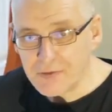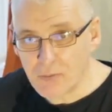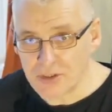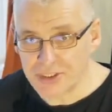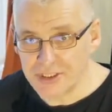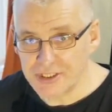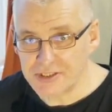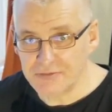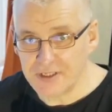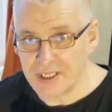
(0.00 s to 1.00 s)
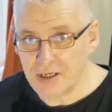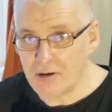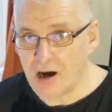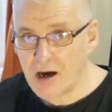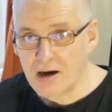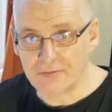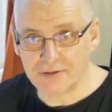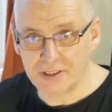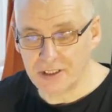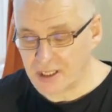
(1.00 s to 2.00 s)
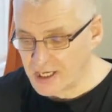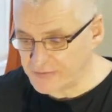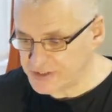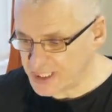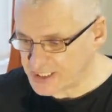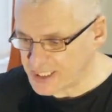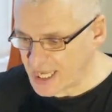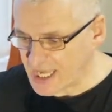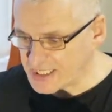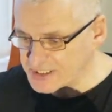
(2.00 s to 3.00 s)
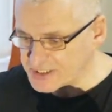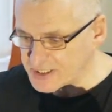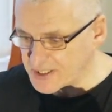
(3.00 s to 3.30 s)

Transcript: you're watching this video after the live chat has